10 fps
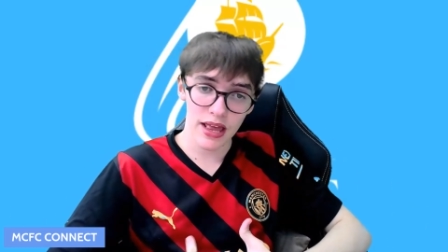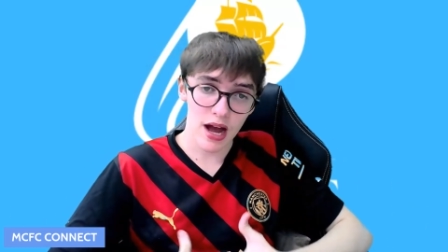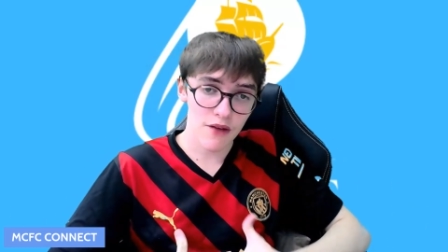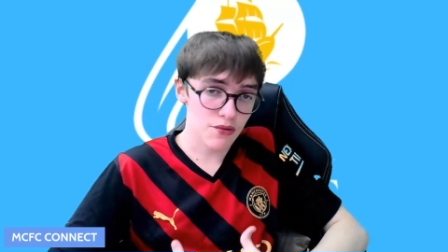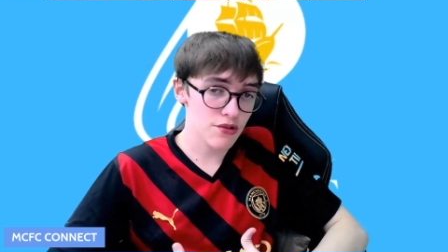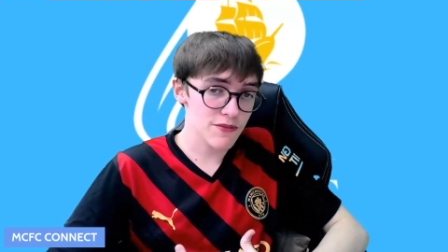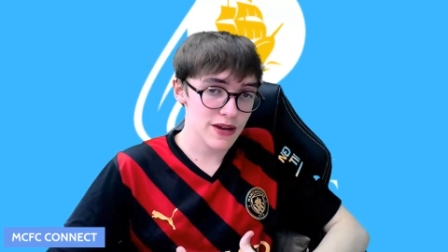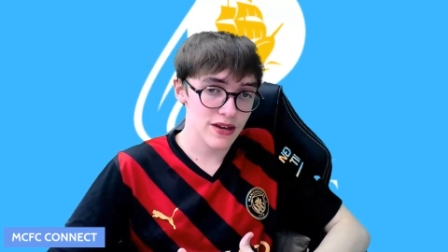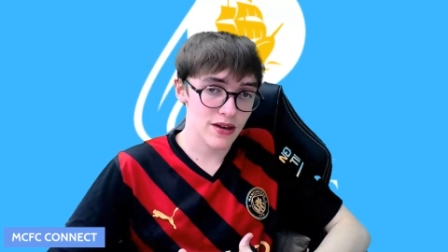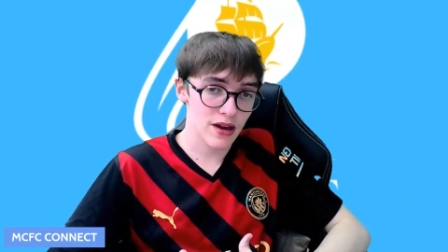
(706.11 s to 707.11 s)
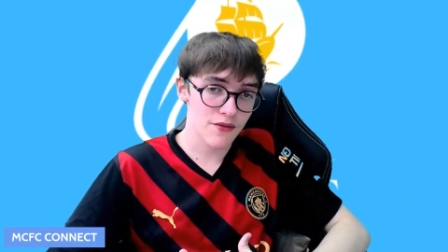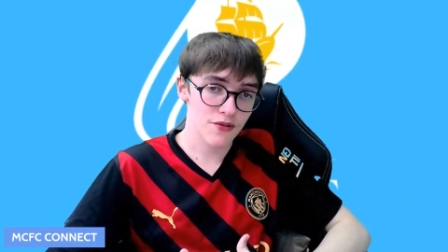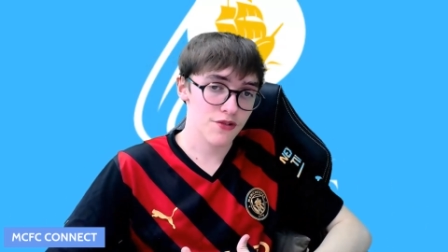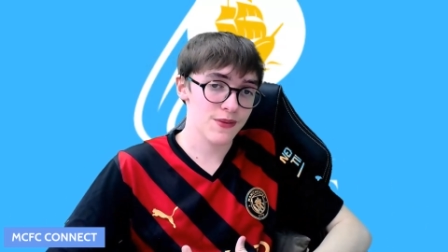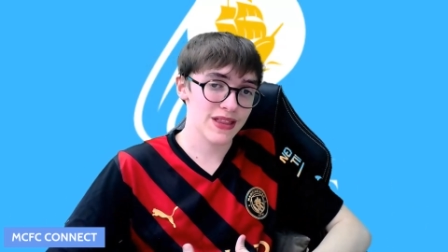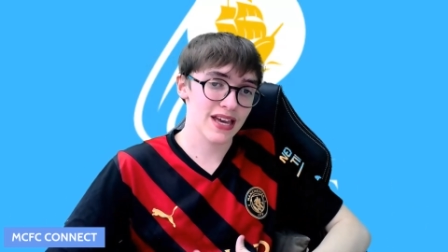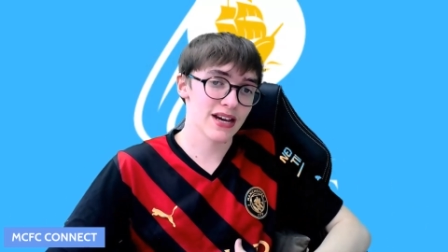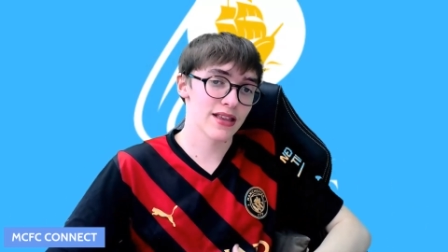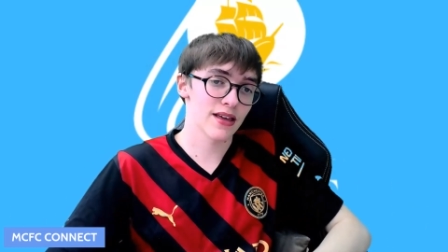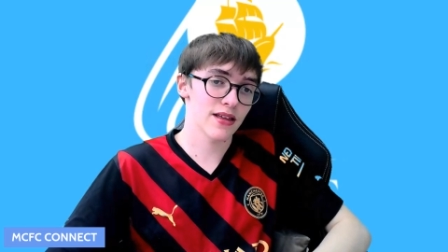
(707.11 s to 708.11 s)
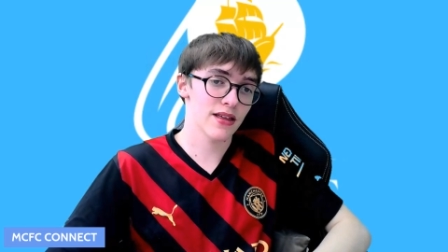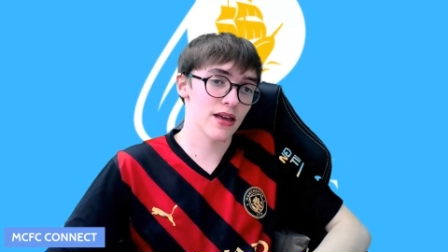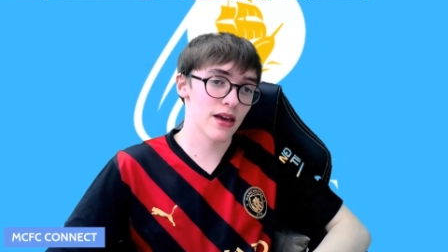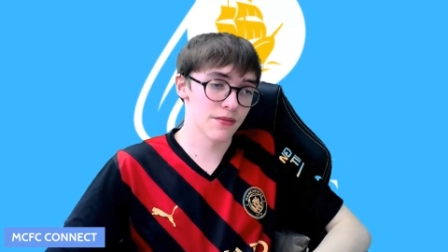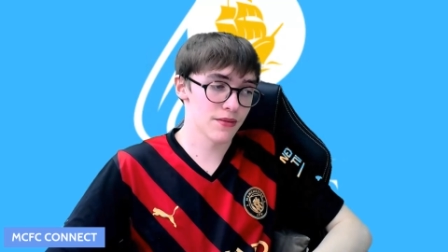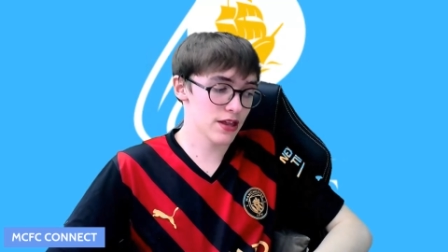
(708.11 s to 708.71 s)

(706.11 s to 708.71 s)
I've always been a, I've always been the guy that um,